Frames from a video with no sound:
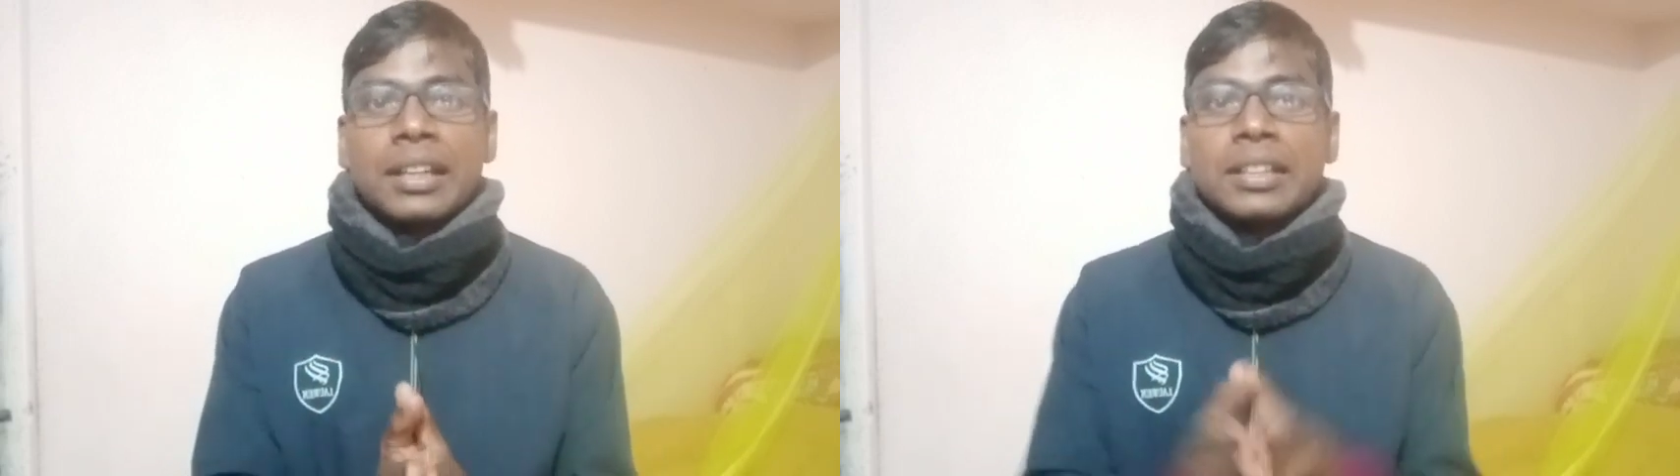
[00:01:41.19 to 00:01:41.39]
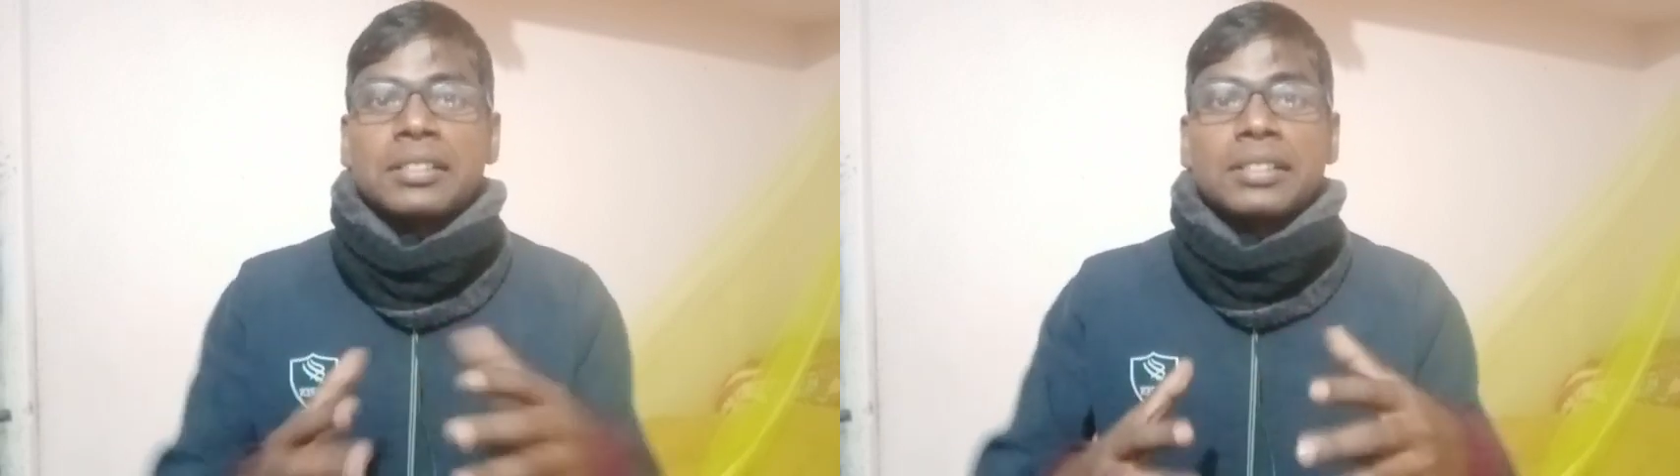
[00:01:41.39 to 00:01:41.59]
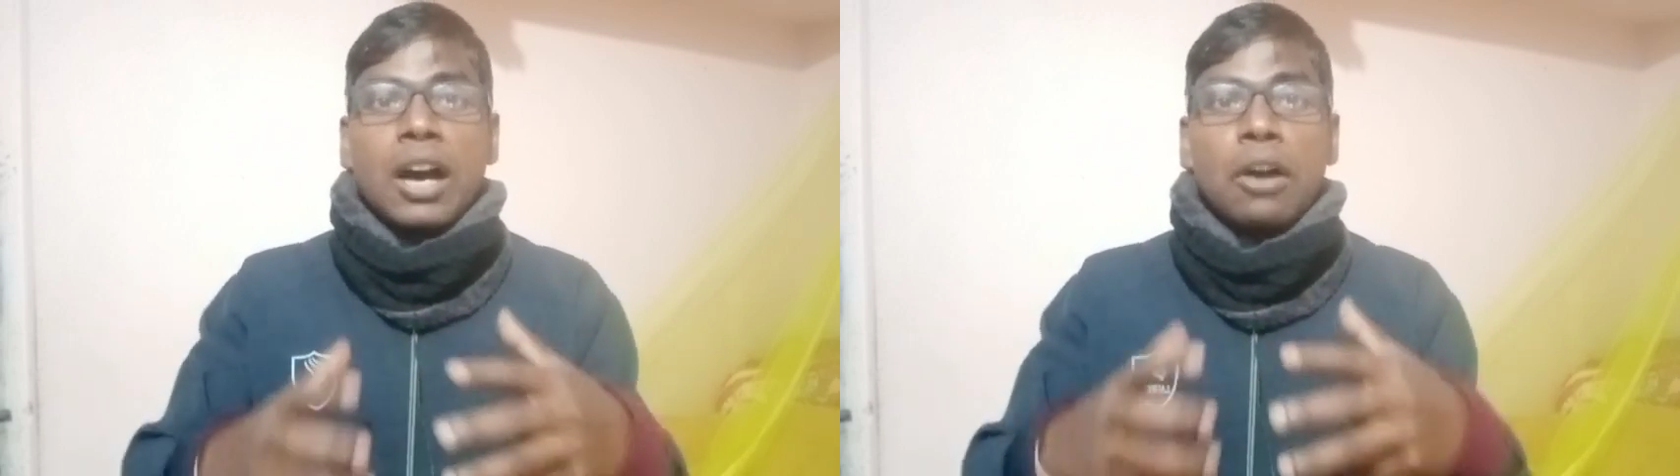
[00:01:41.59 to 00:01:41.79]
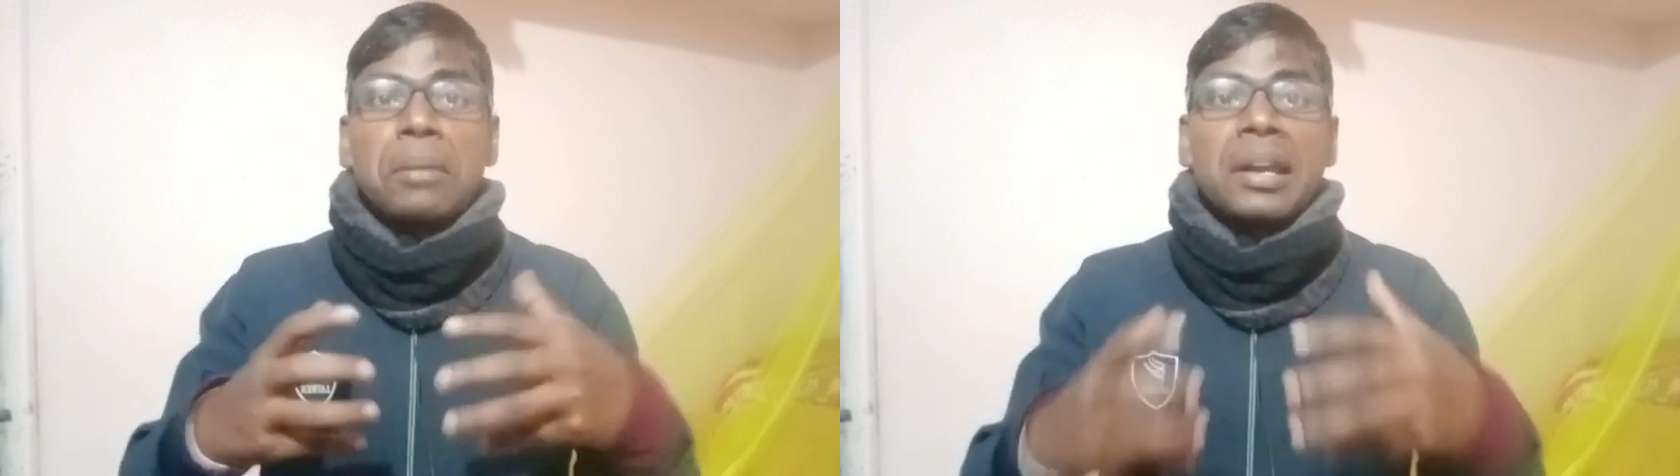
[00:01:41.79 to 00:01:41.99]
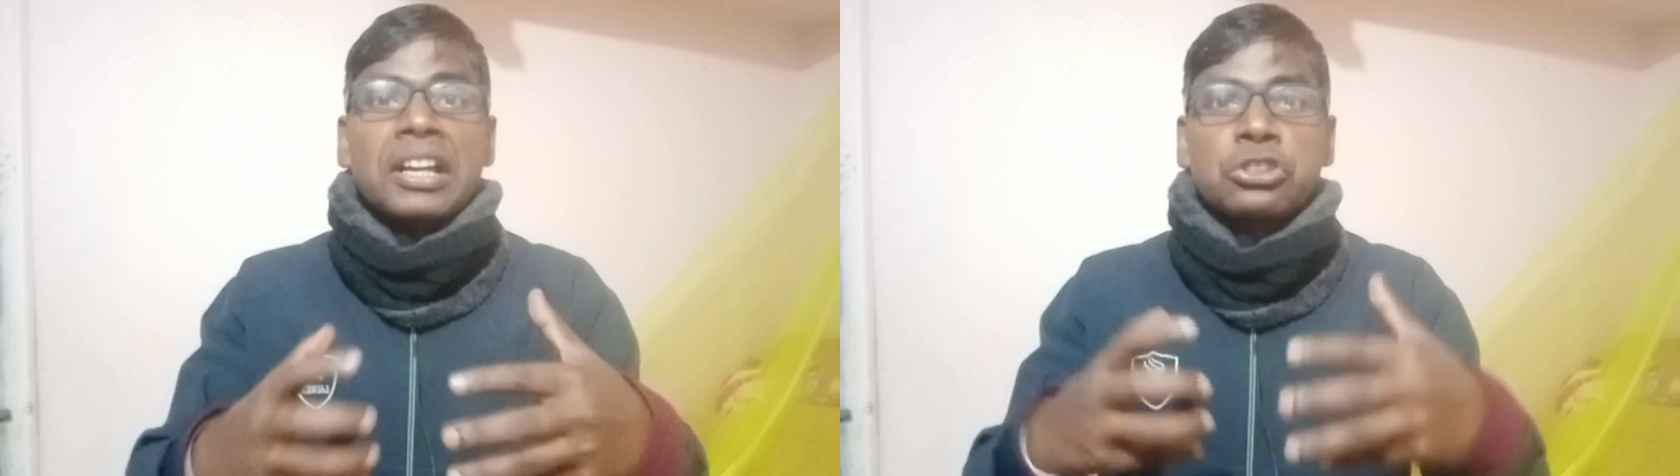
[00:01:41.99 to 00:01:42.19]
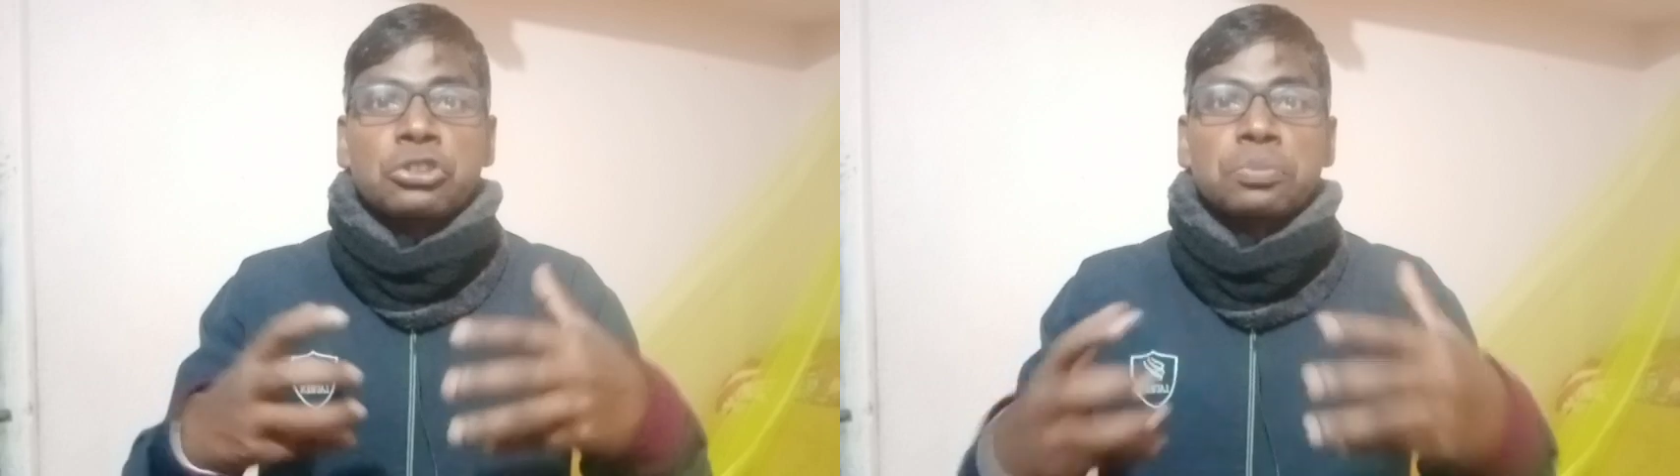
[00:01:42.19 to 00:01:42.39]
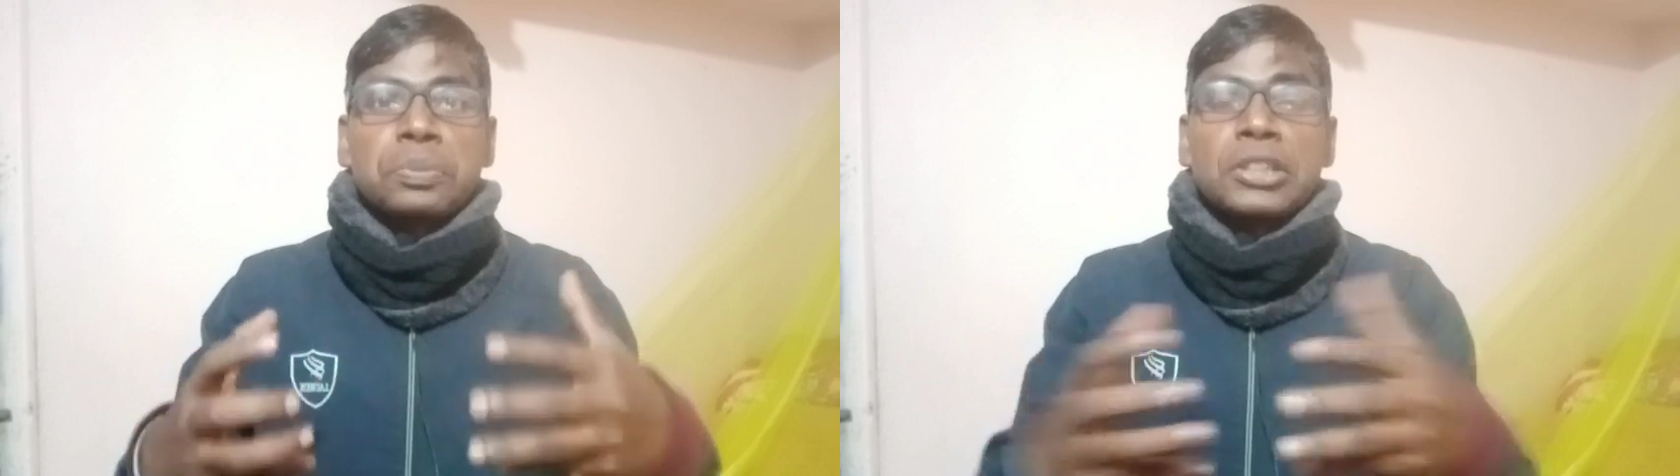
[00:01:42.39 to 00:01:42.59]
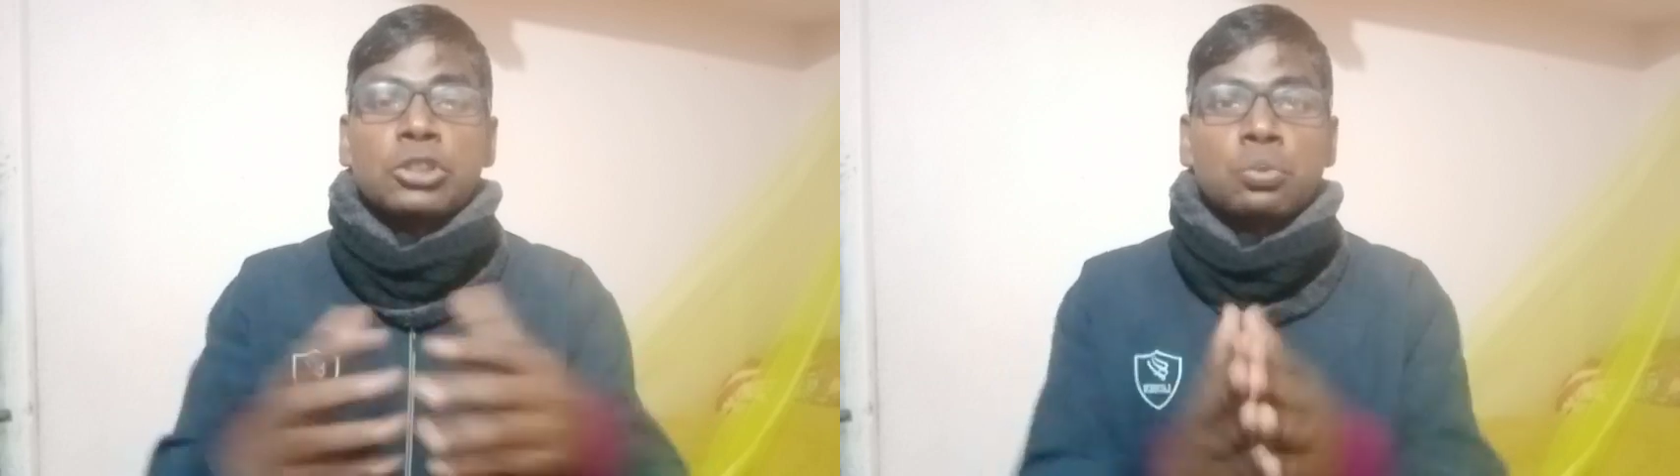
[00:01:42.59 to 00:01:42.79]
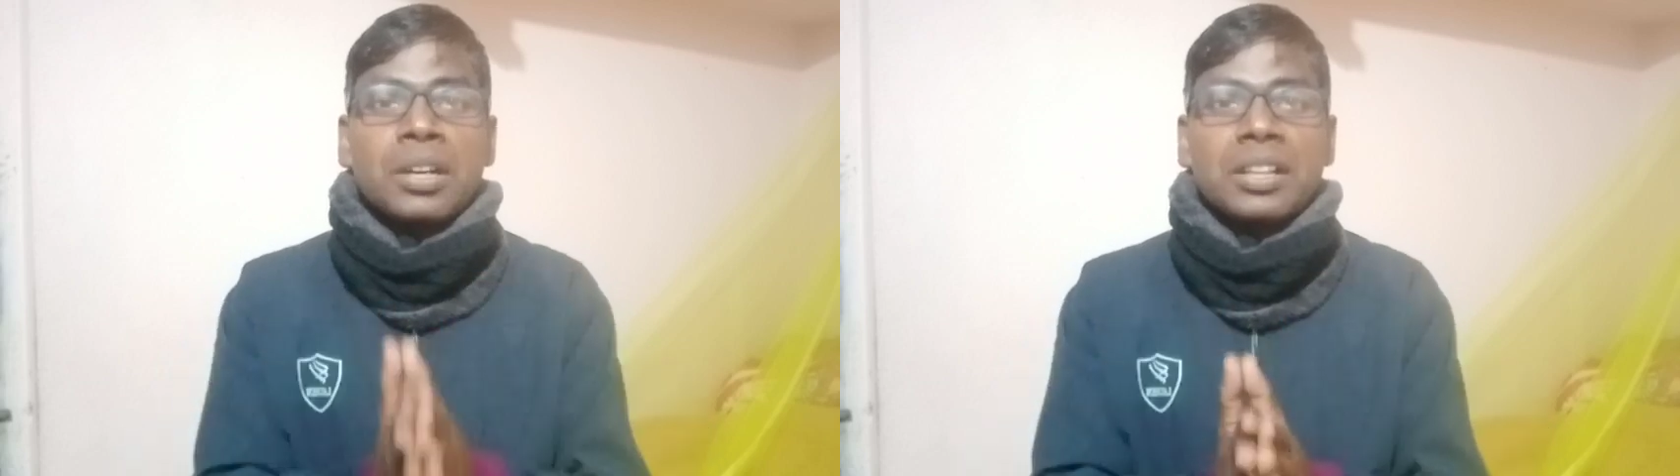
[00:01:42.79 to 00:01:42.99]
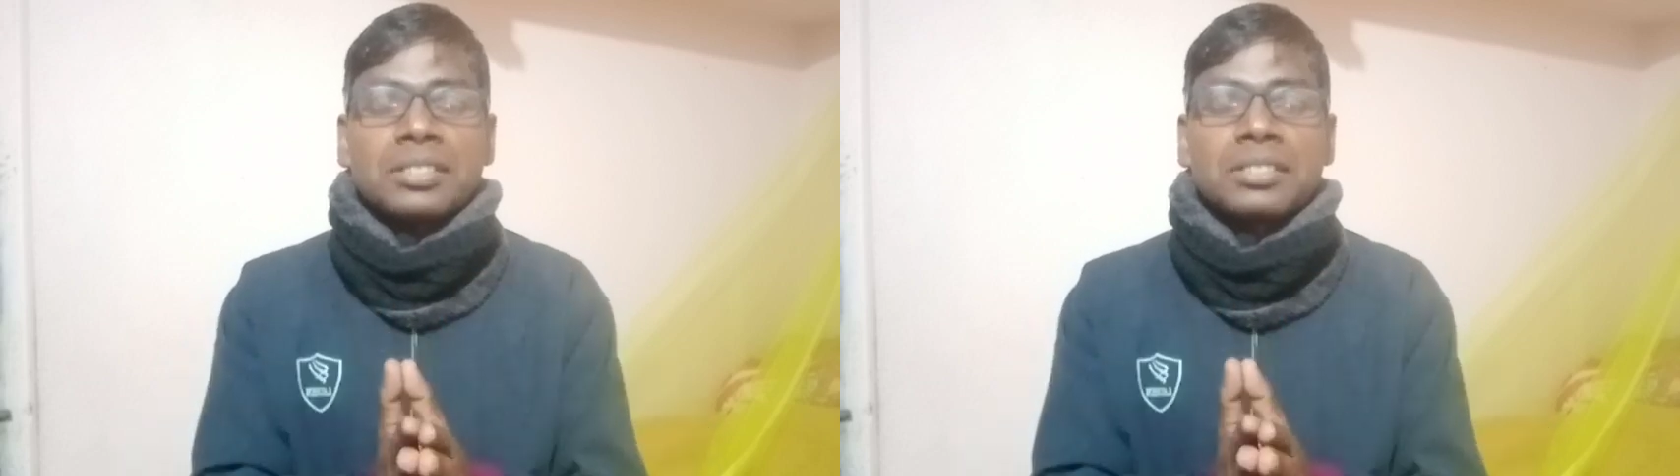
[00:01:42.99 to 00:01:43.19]
That's how American speech
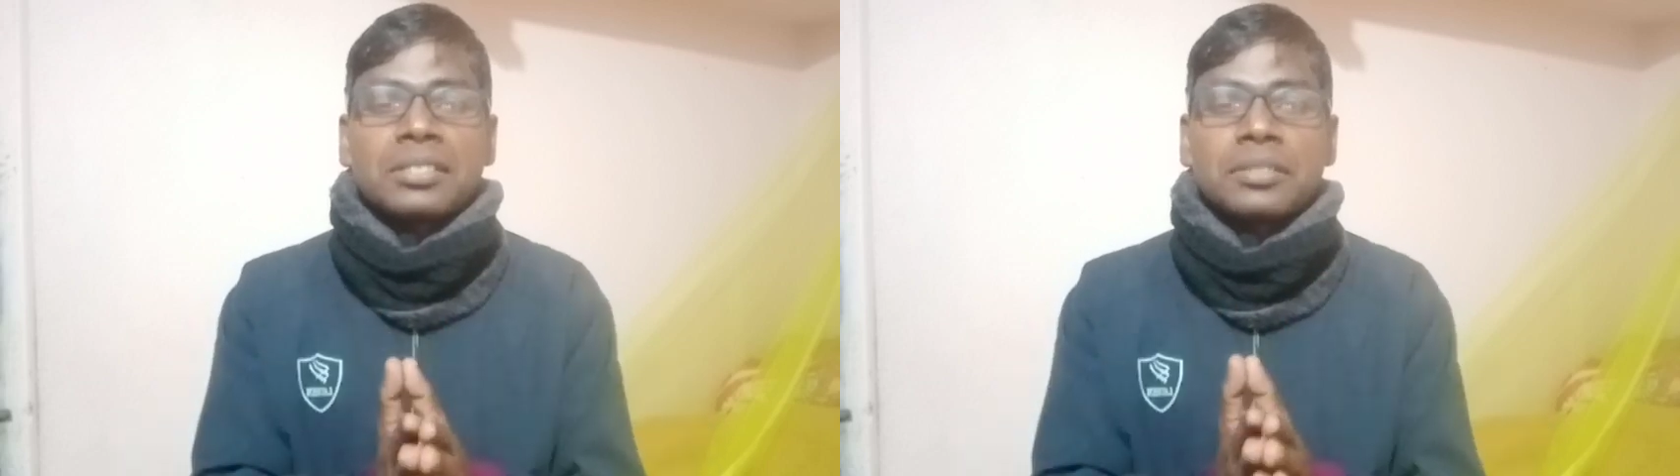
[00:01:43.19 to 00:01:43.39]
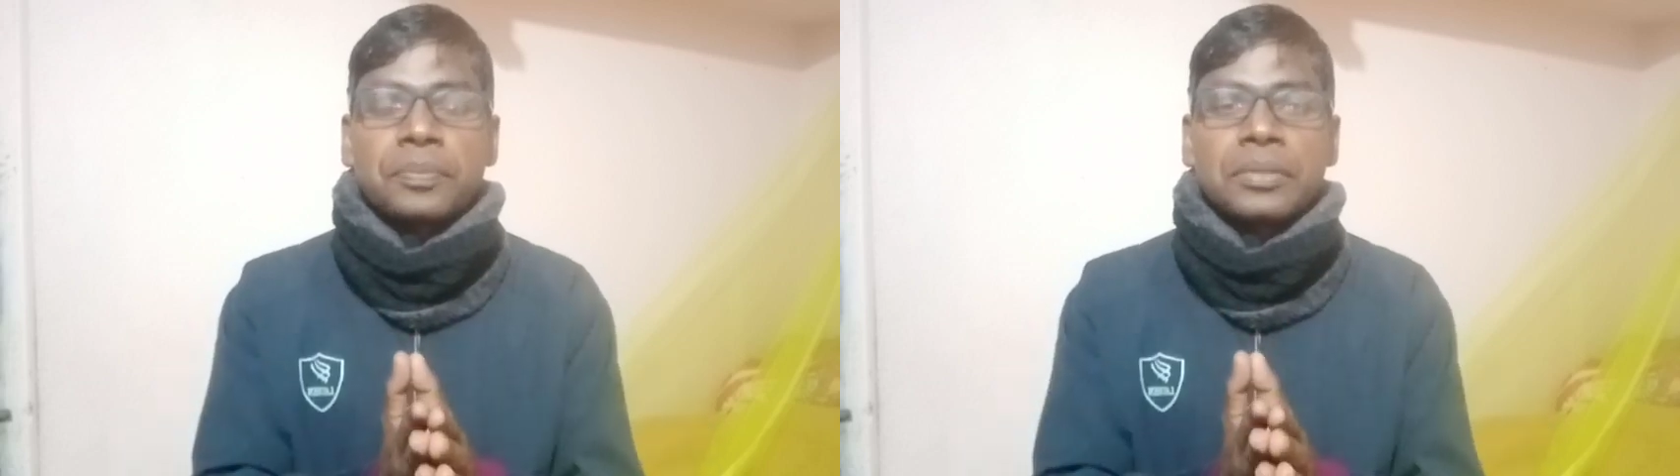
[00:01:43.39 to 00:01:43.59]
works.